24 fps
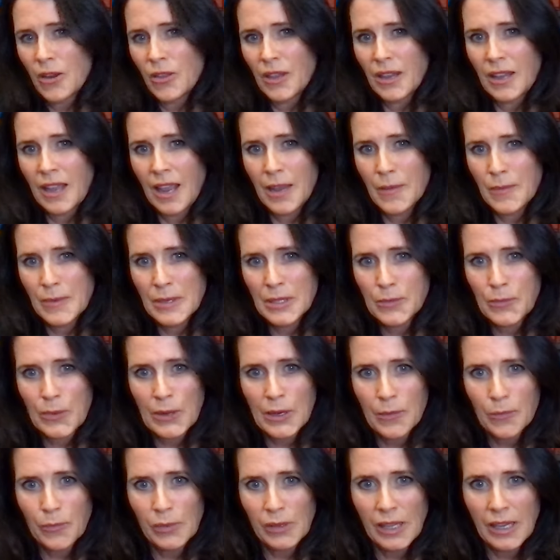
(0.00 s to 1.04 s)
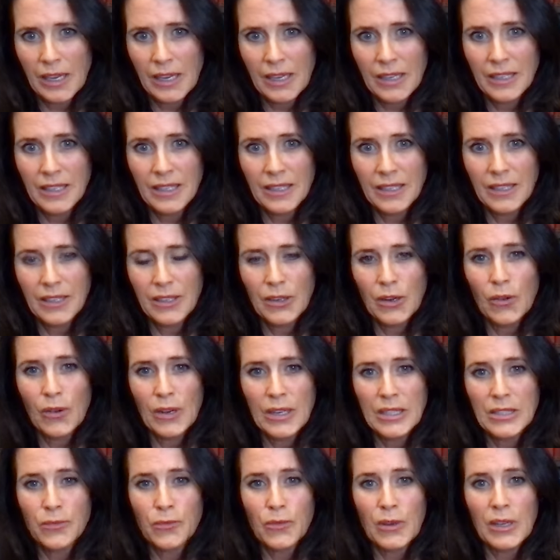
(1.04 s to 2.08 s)
the game is being played you know
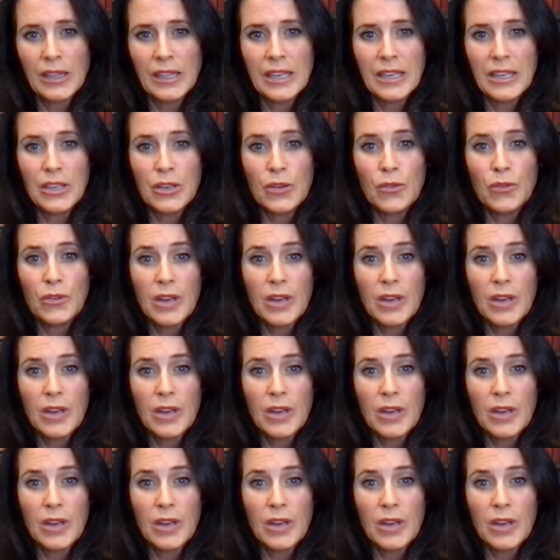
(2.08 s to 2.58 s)
it's really